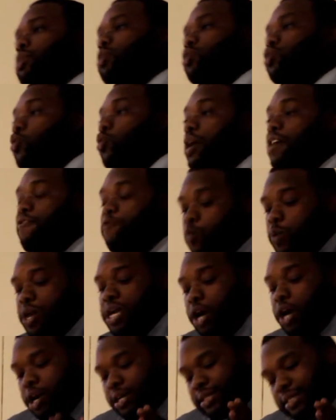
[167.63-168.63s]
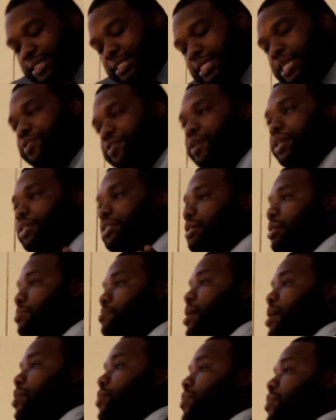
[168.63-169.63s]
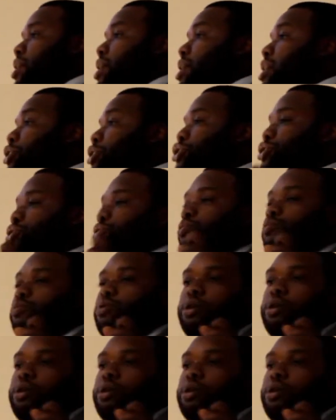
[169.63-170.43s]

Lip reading: So if we are serious about the issue